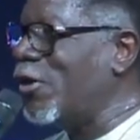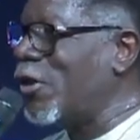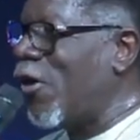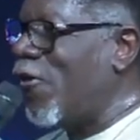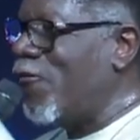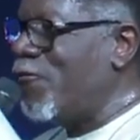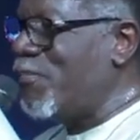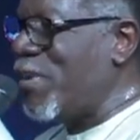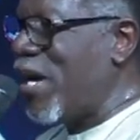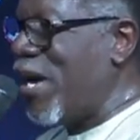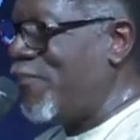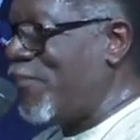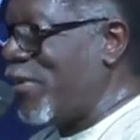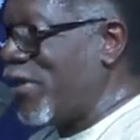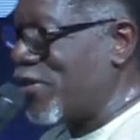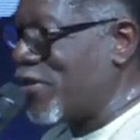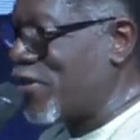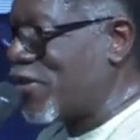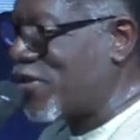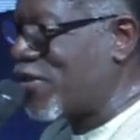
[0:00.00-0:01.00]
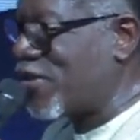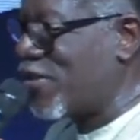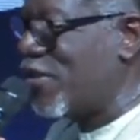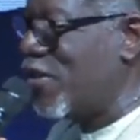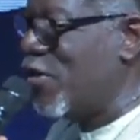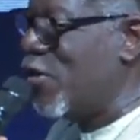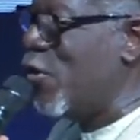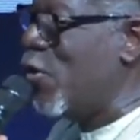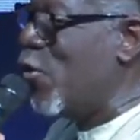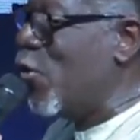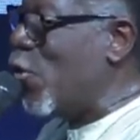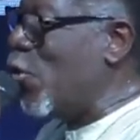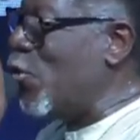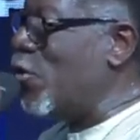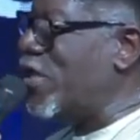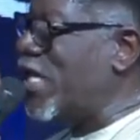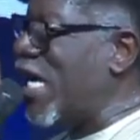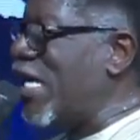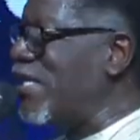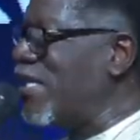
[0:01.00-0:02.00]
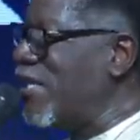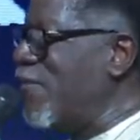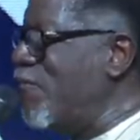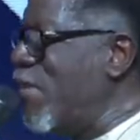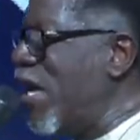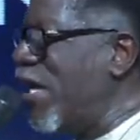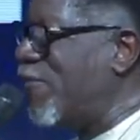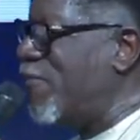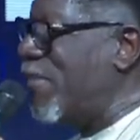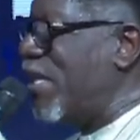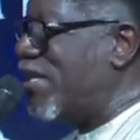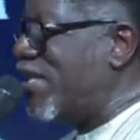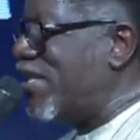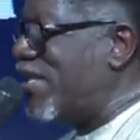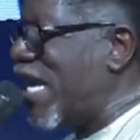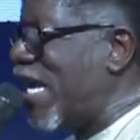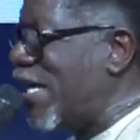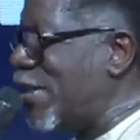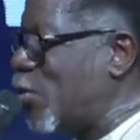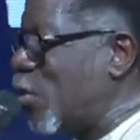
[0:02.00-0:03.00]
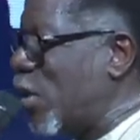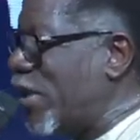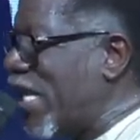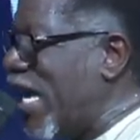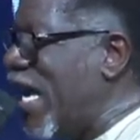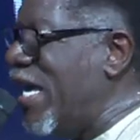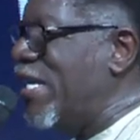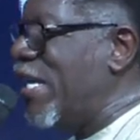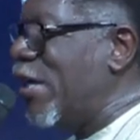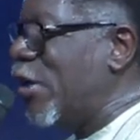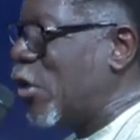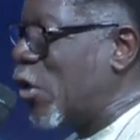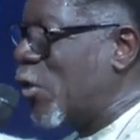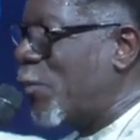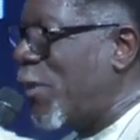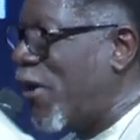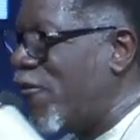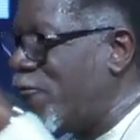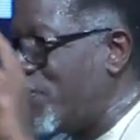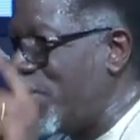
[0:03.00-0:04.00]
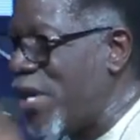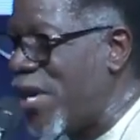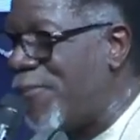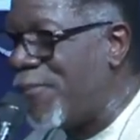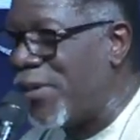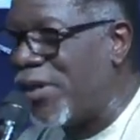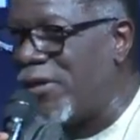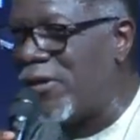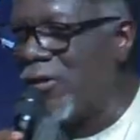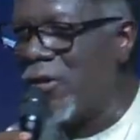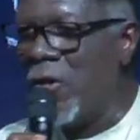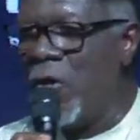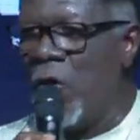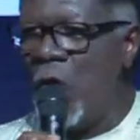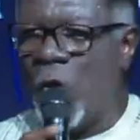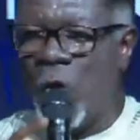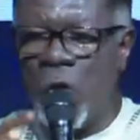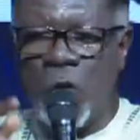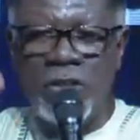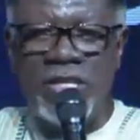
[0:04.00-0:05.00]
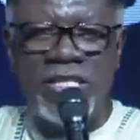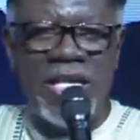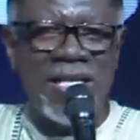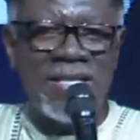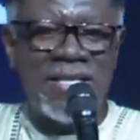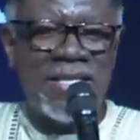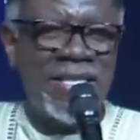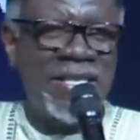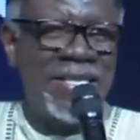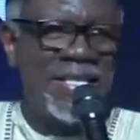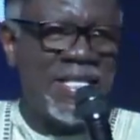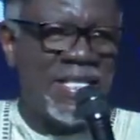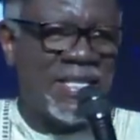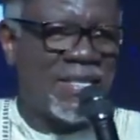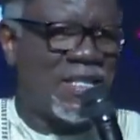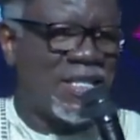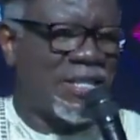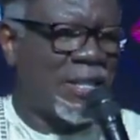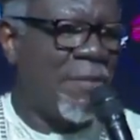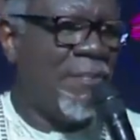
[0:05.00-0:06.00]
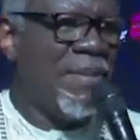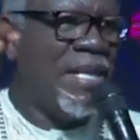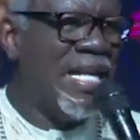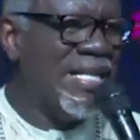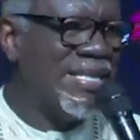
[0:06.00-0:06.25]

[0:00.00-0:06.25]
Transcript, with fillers: of purpose, who doesn't make mistakes with any group of people, who doesn't discriminate